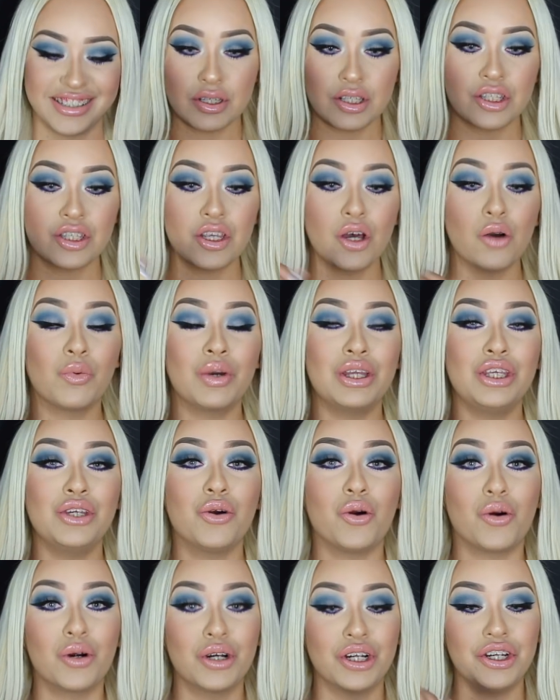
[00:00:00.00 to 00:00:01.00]
So when
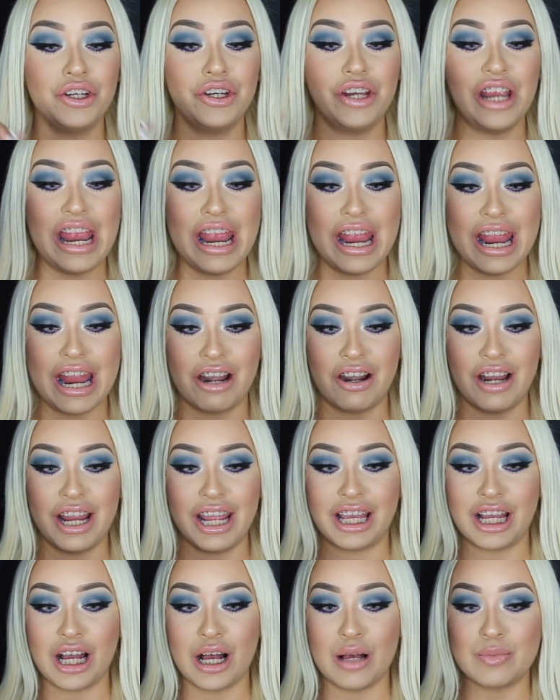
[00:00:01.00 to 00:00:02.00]
you order your hair,
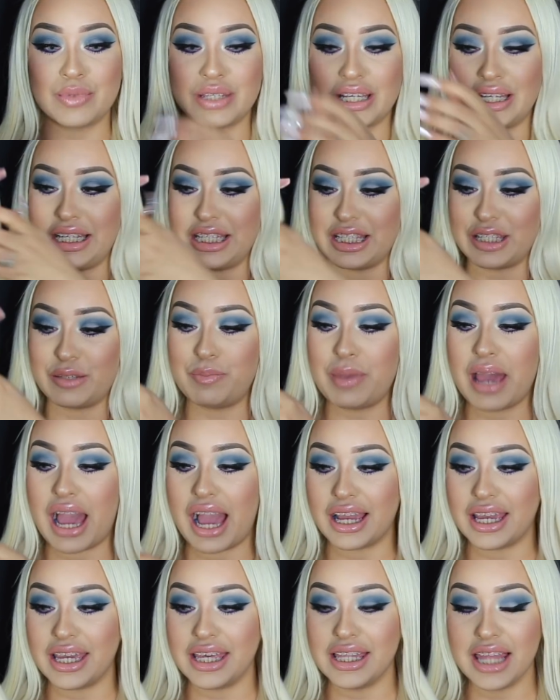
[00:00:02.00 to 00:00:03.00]
it comes in its
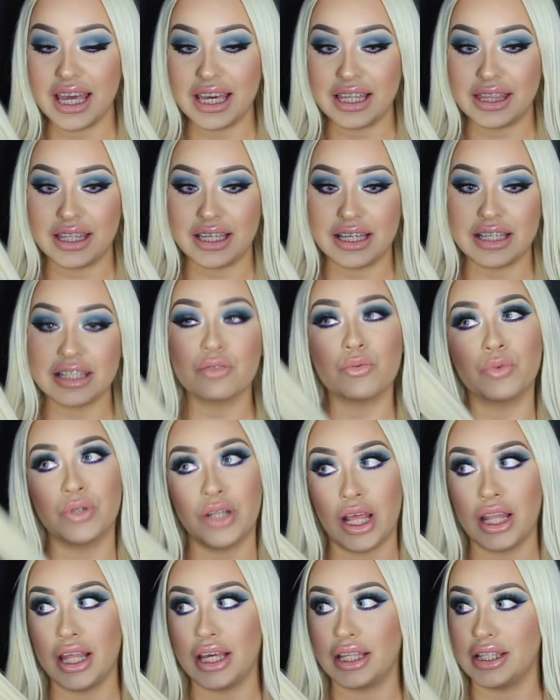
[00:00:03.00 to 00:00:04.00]
packet like this. Well,
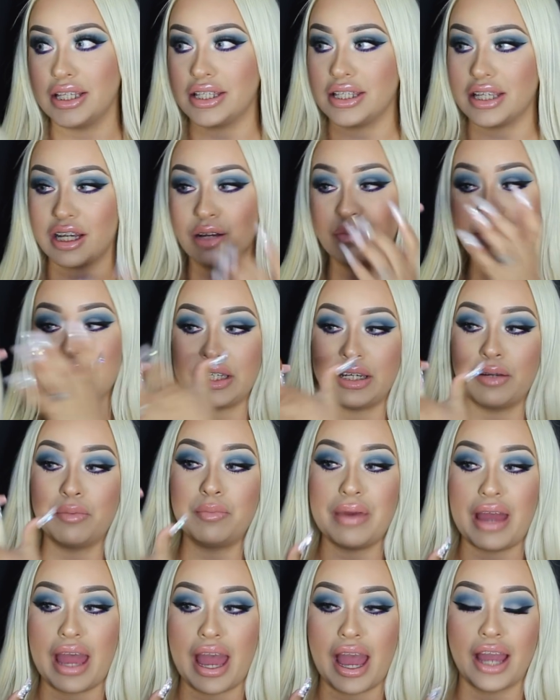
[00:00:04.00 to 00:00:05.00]
not like this. It comes in a
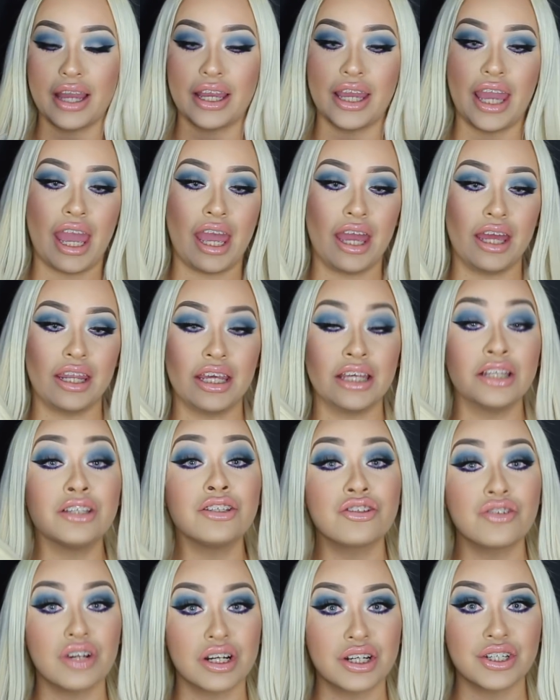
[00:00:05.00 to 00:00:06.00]
bag and
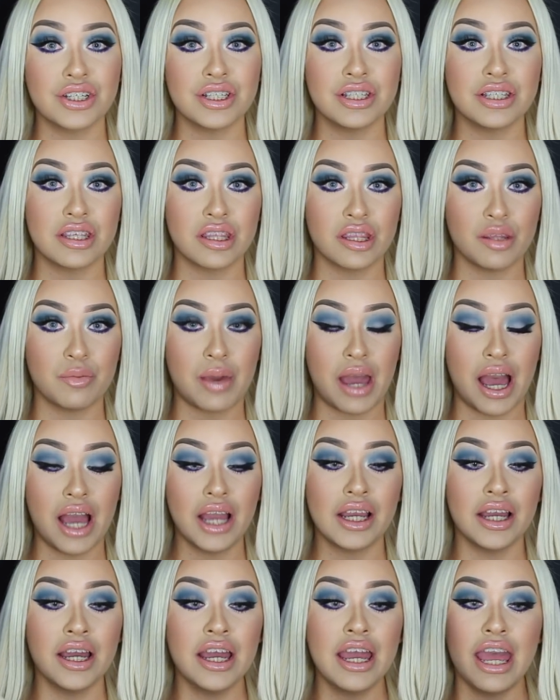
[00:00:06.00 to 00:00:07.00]
instructions in the
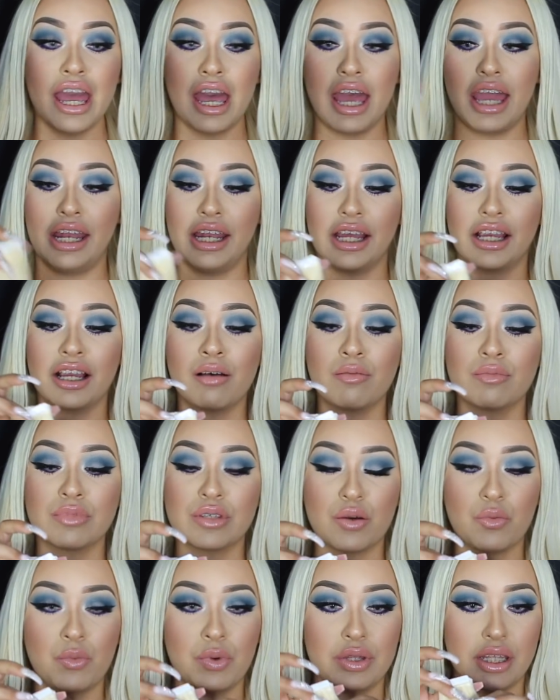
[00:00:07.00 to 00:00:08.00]
back, and it
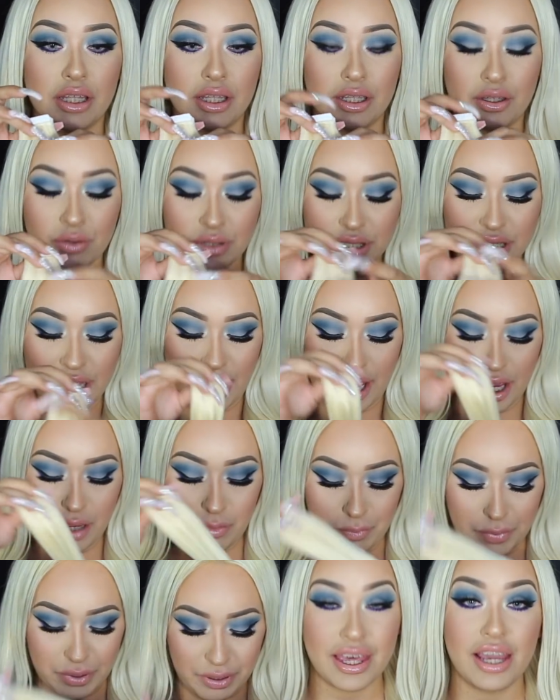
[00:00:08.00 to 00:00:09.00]
comes with a little
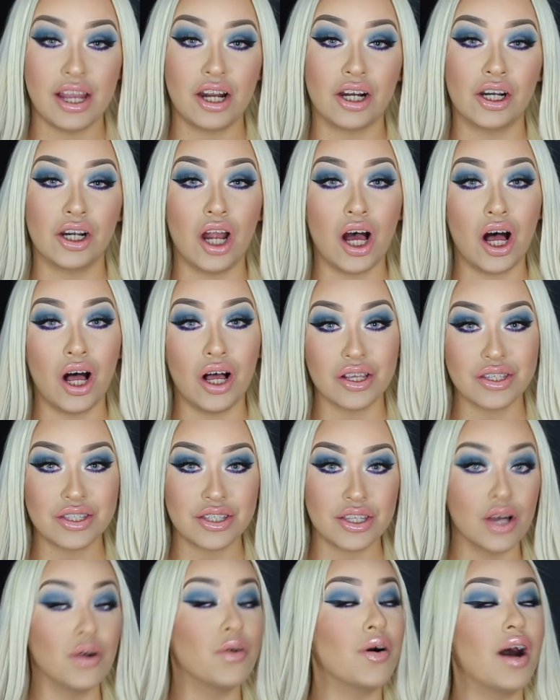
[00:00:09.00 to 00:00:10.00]
tape. They are
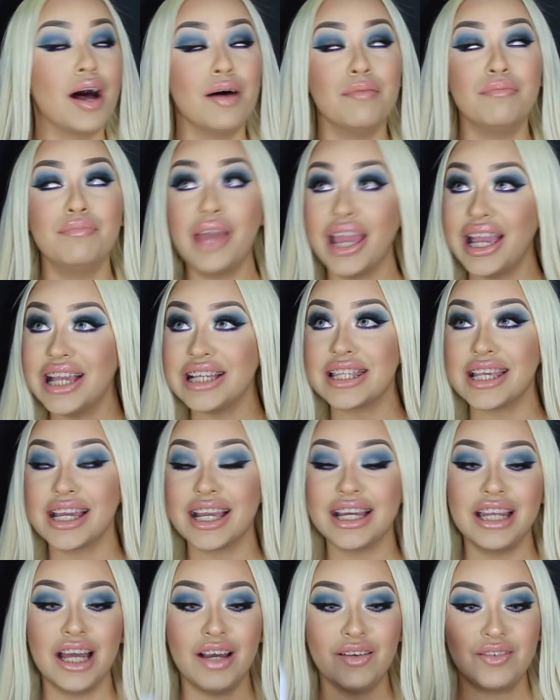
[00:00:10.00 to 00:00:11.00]
also
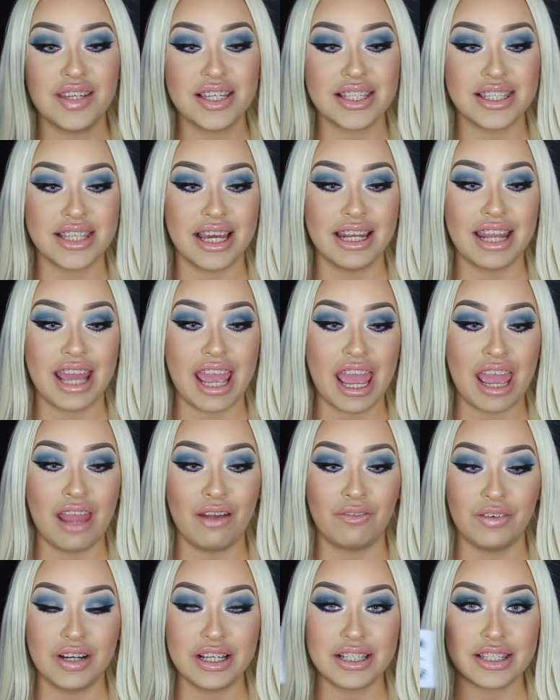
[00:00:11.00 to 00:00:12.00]
amazing enough to send
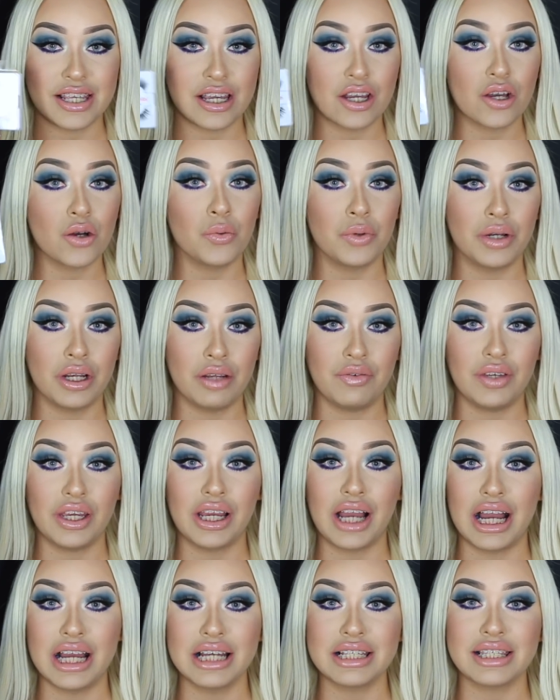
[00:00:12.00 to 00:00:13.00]
every single one of you
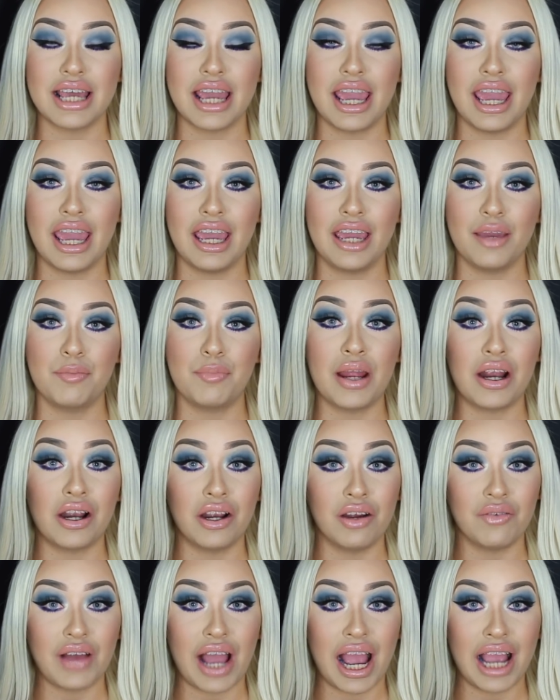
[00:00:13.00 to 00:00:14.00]
guys a
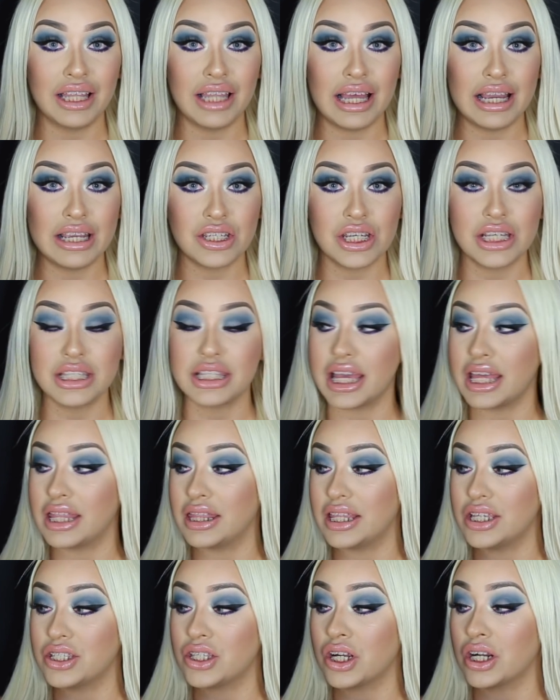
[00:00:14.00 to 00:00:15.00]
pair of eyelashes,
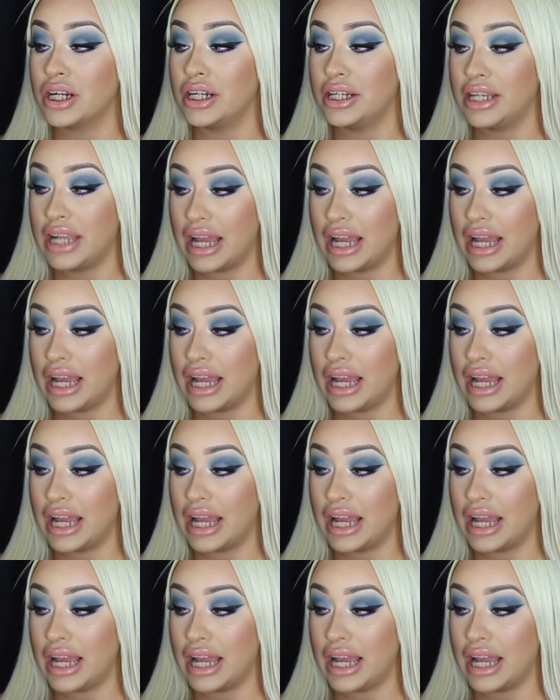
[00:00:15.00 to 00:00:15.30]
and these are